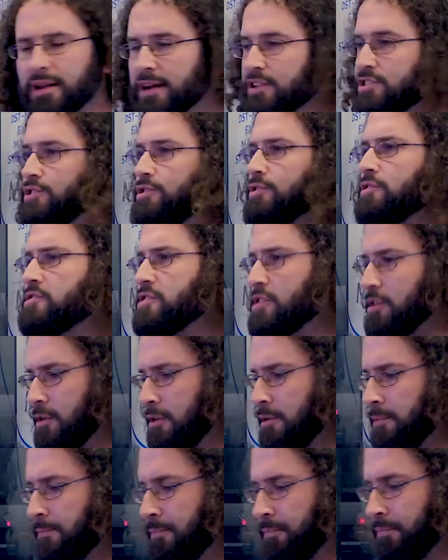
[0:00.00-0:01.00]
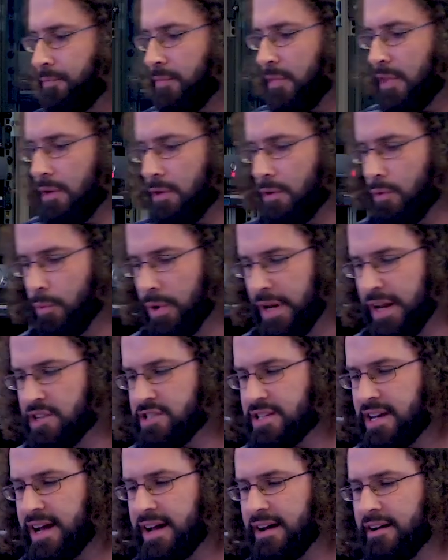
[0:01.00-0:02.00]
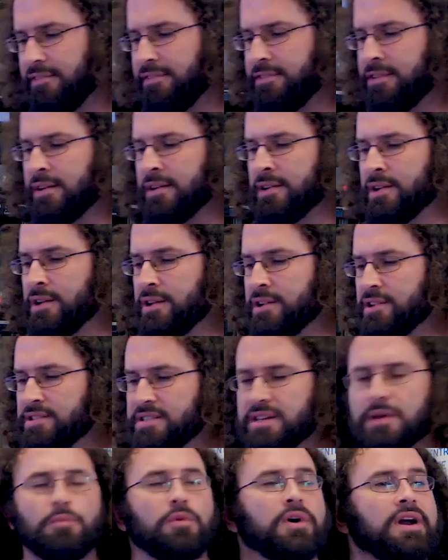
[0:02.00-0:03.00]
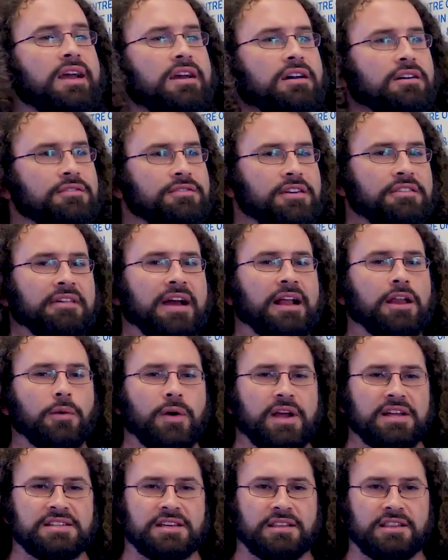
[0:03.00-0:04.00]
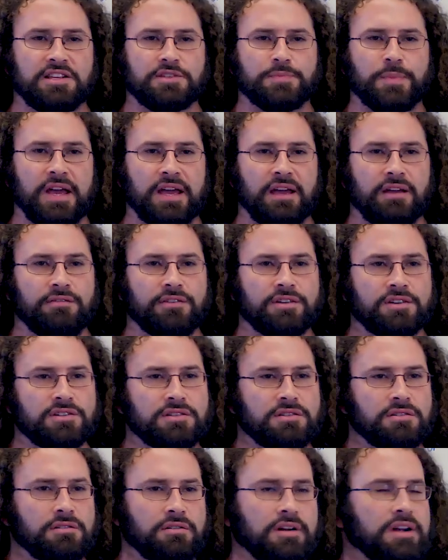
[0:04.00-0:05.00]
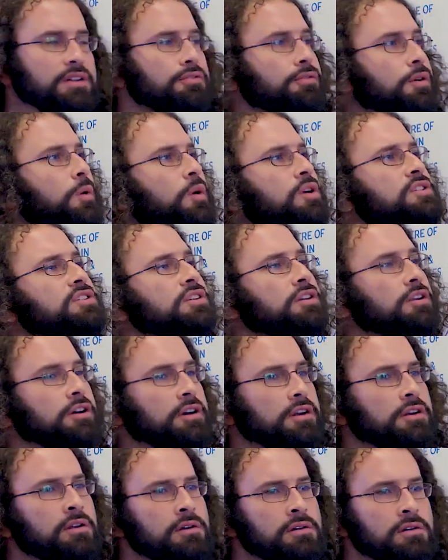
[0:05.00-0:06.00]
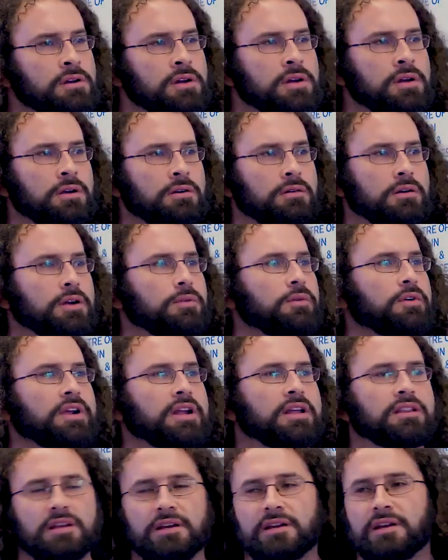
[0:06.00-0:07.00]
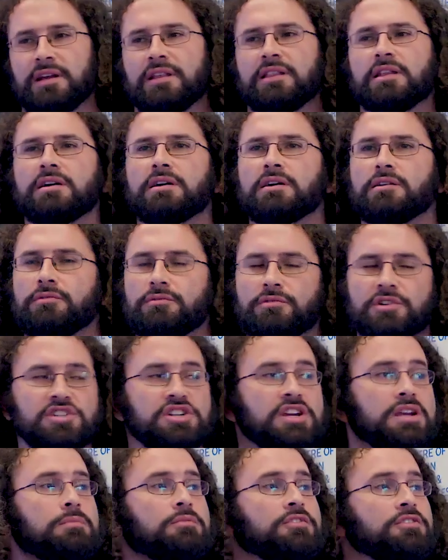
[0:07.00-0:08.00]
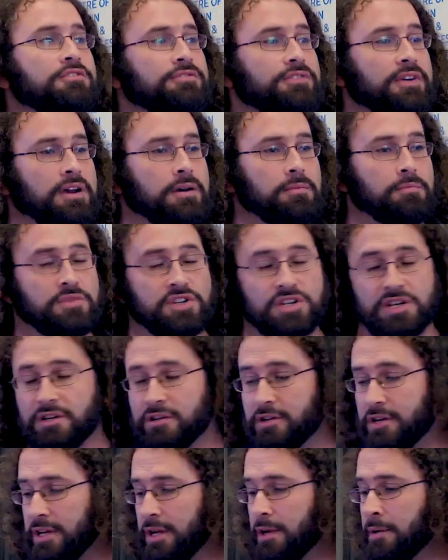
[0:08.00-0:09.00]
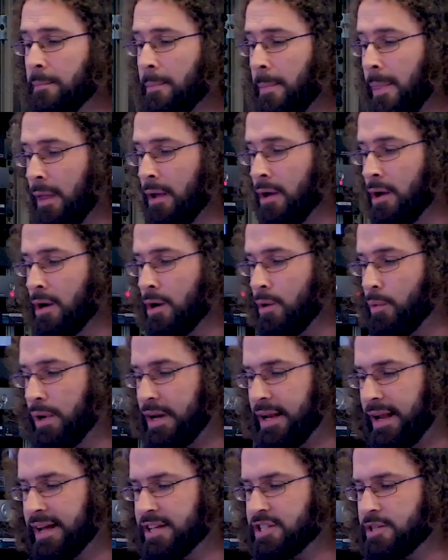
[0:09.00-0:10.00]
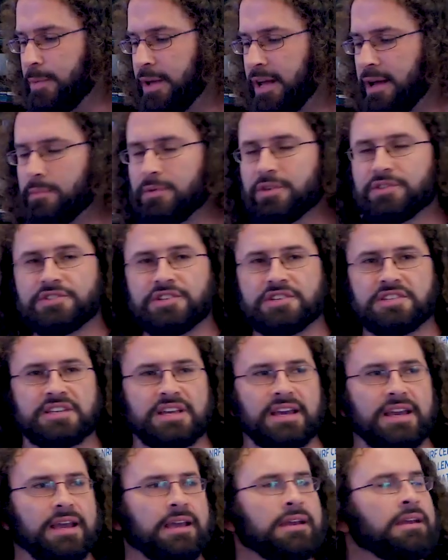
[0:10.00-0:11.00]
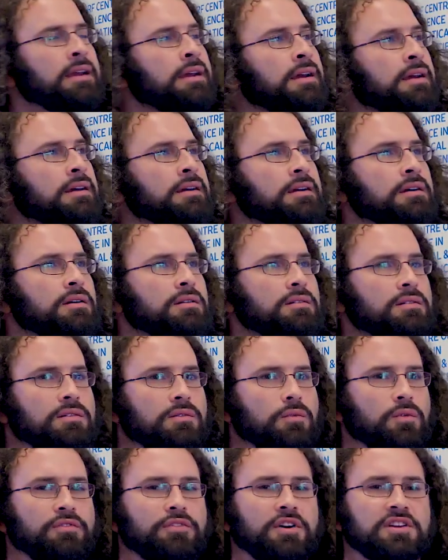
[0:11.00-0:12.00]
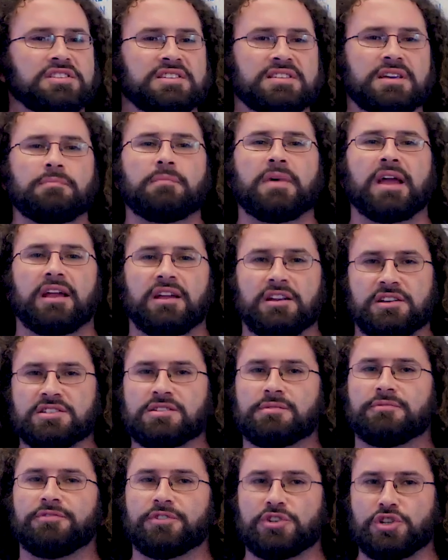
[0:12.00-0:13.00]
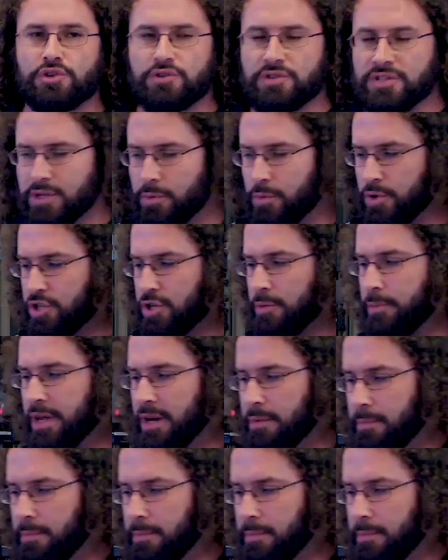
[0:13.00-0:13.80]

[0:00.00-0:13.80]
Now, to do so, we need to have some way of evaluating these behaviors, right? If we want to learn, right, we're in the regime of machine learning, we'd like to be able to say, we've got some mechanism for choosing which are